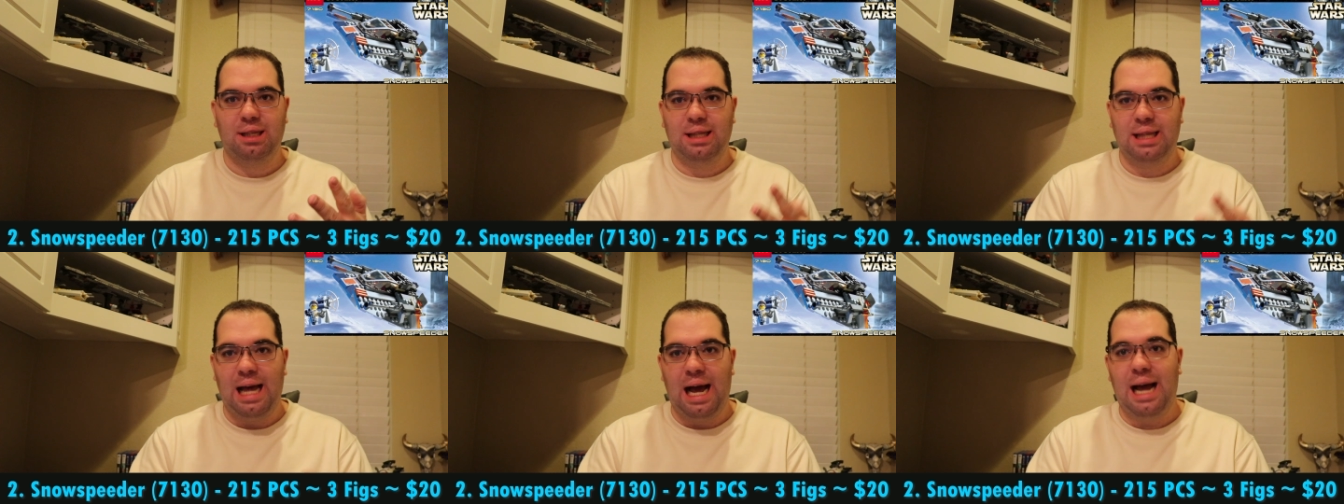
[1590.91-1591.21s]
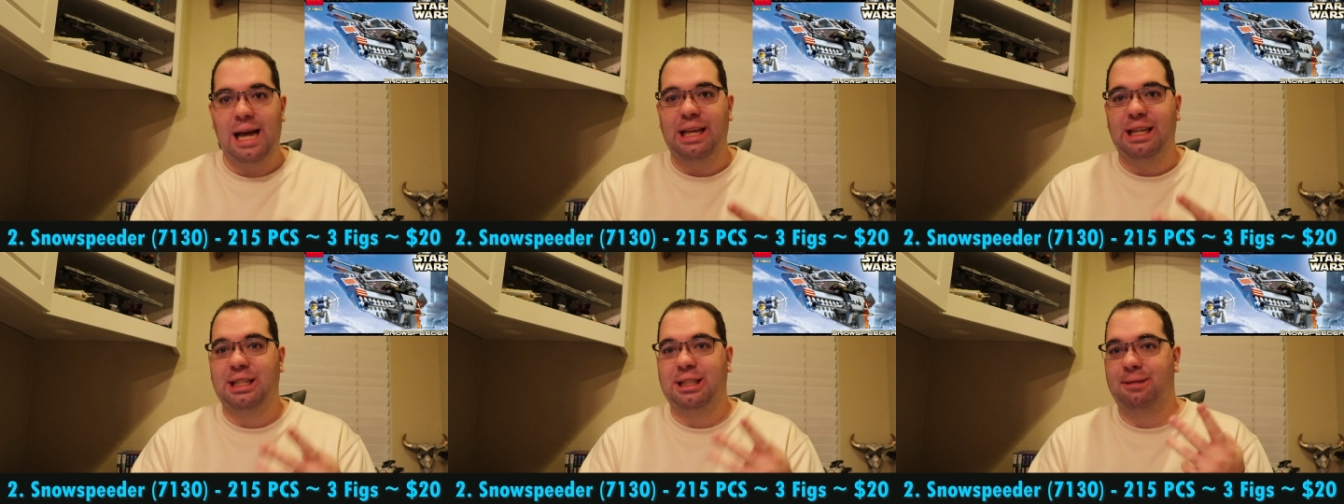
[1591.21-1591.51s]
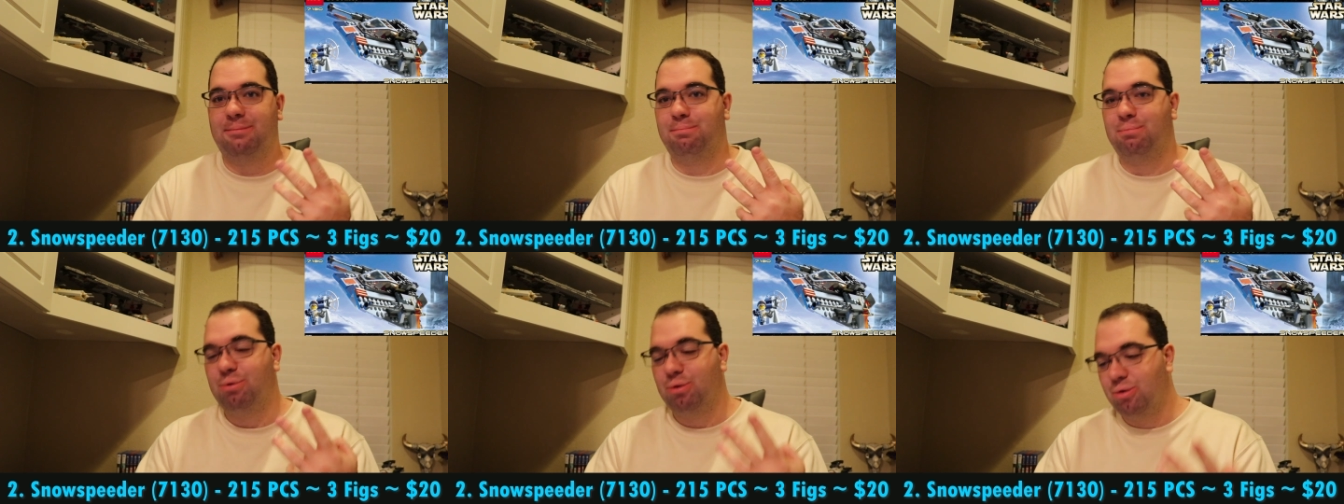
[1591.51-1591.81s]
That
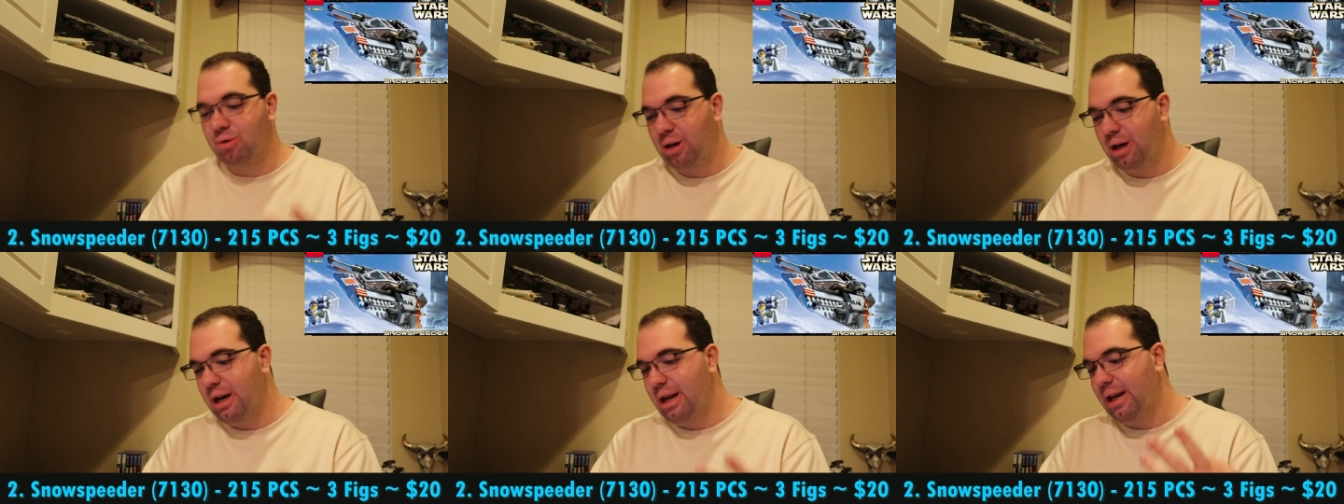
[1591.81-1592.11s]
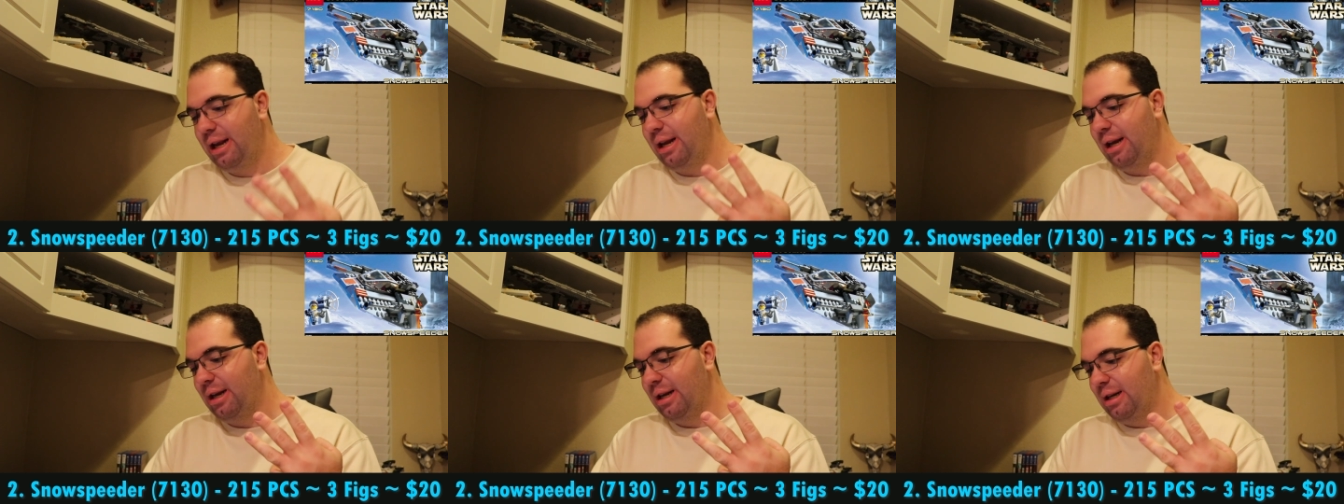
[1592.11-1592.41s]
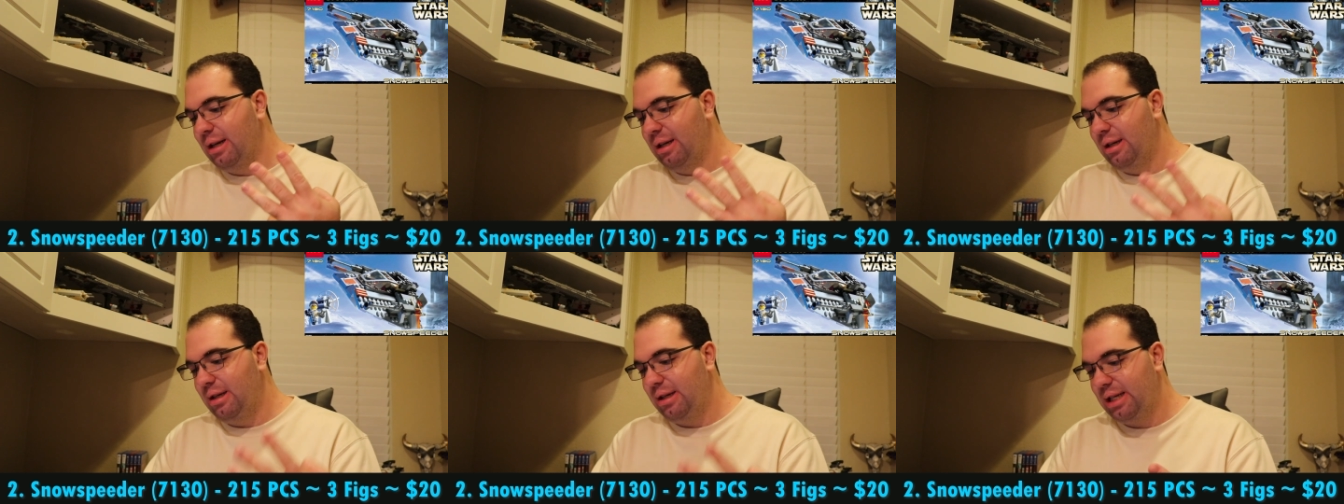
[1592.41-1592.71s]
is pretty
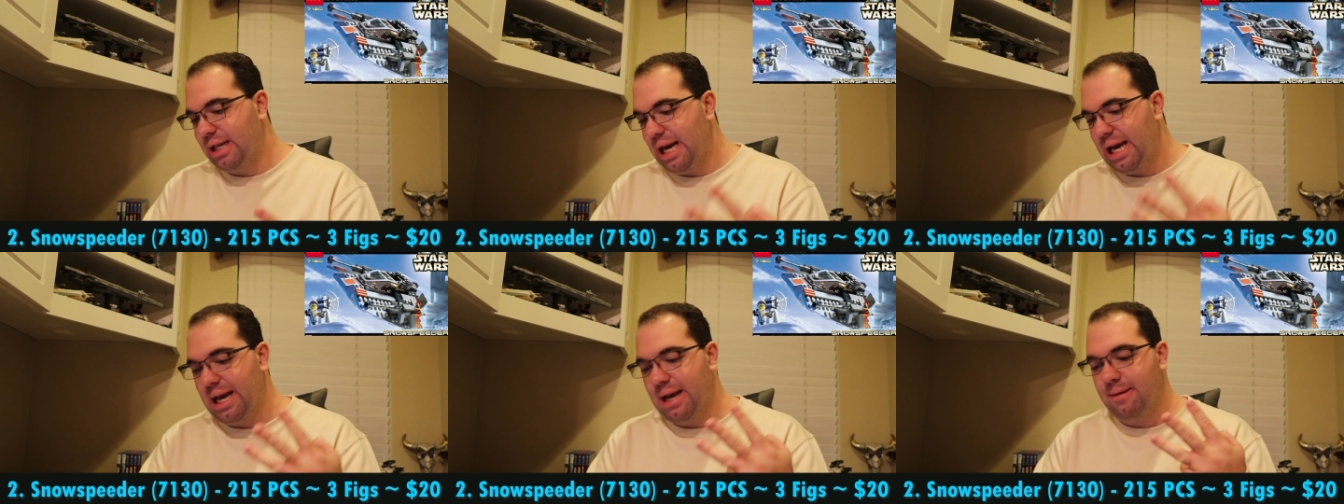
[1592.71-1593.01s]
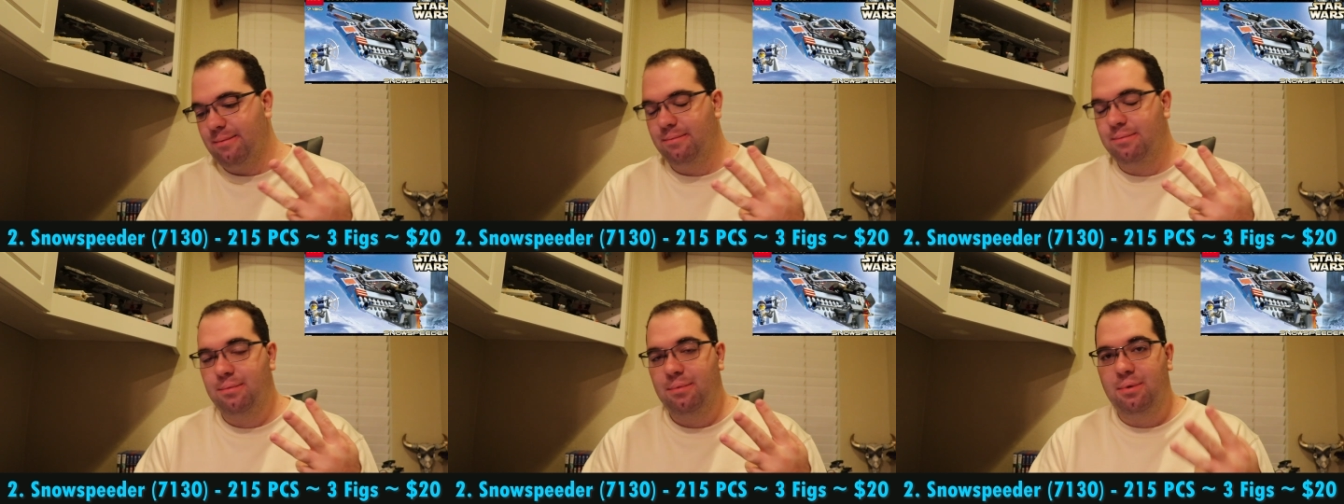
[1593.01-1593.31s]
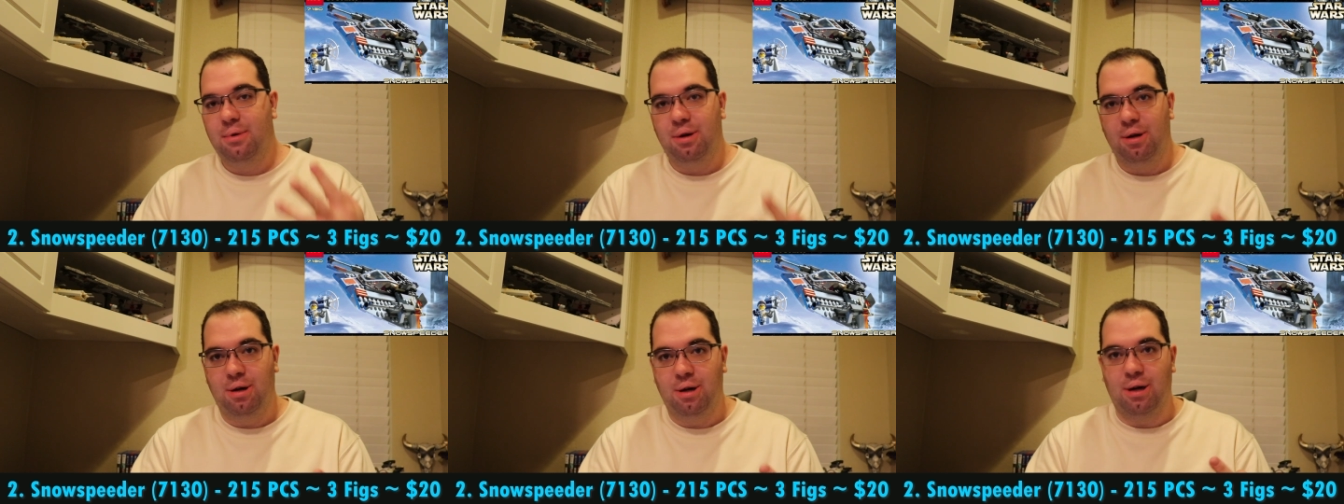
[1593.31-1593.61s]
damn
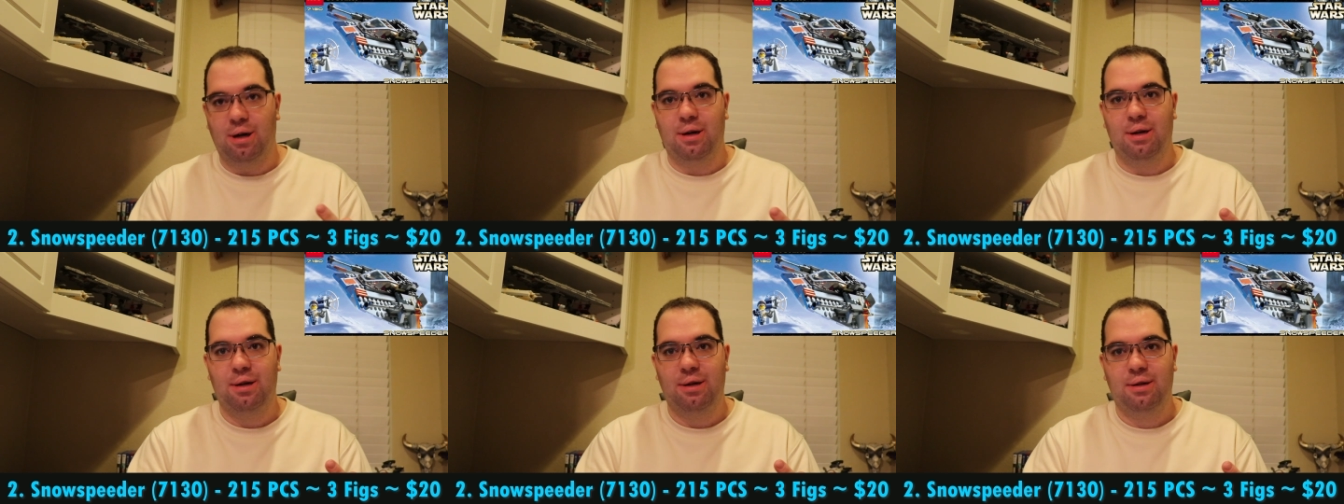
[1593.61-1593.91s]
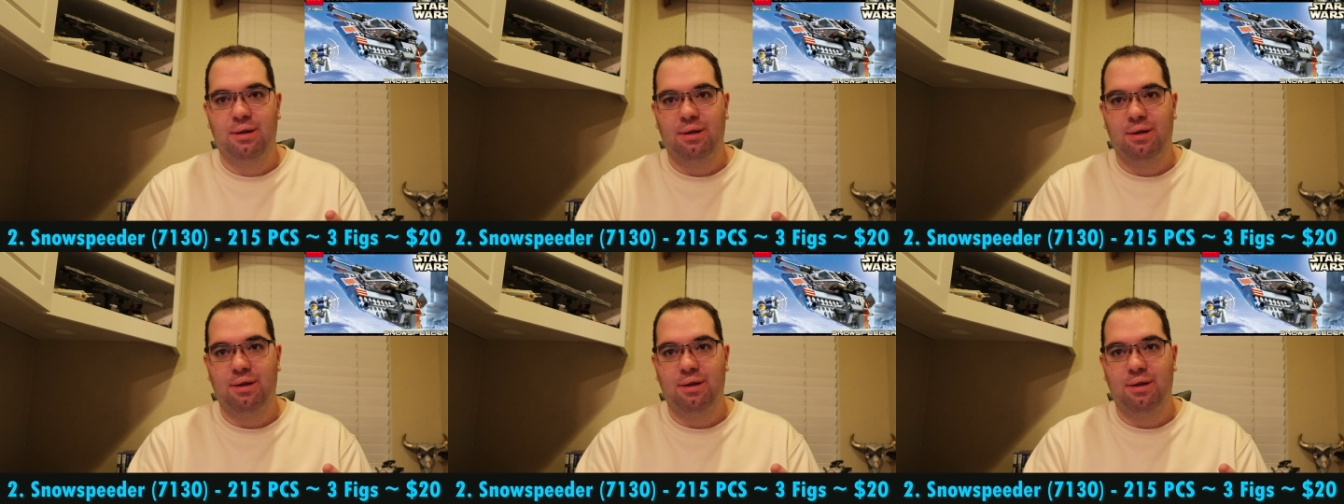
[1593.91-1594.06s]
good.